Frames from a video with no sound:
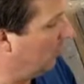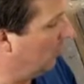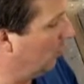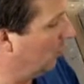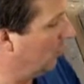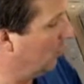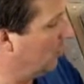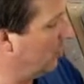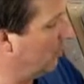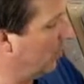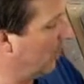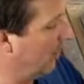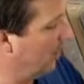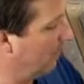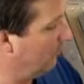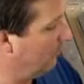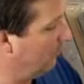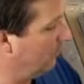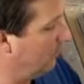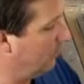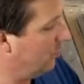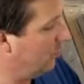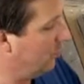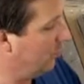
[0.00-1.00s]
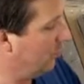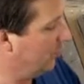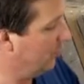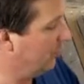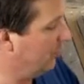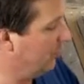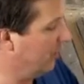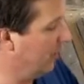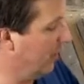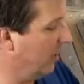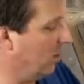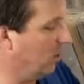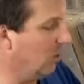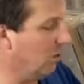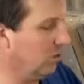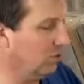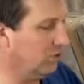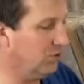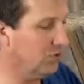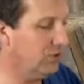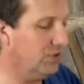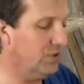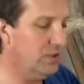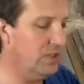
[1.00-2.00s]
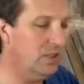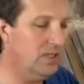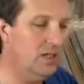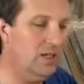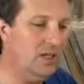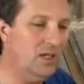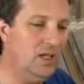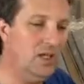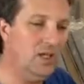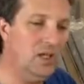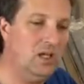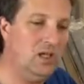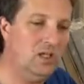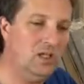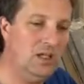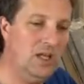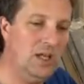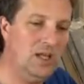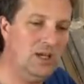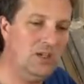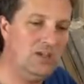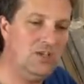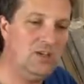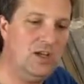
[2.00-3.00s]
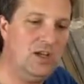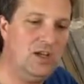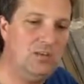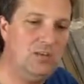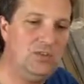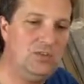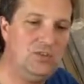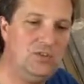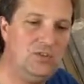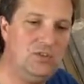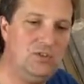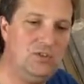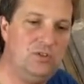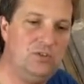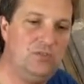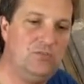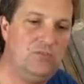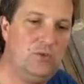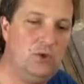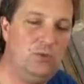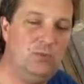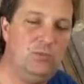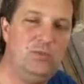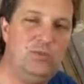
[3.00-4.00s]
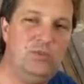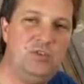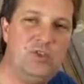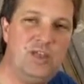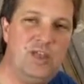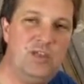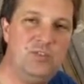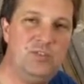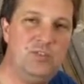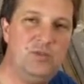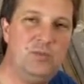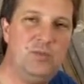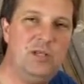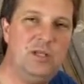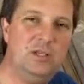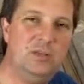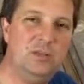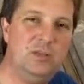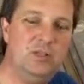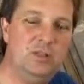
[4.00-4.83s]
When you have fewer cells, a lot of times the foam tends to be a